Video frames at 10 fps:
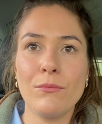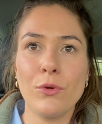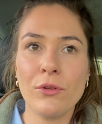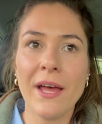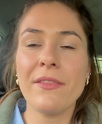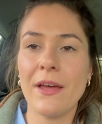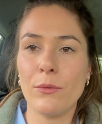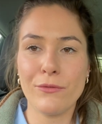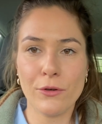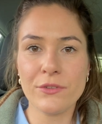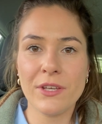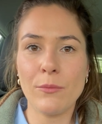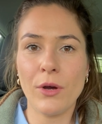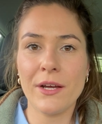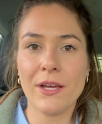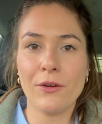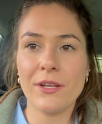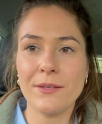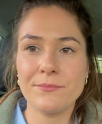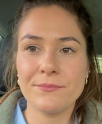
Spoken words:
we'll get there. We've got to keep working on it.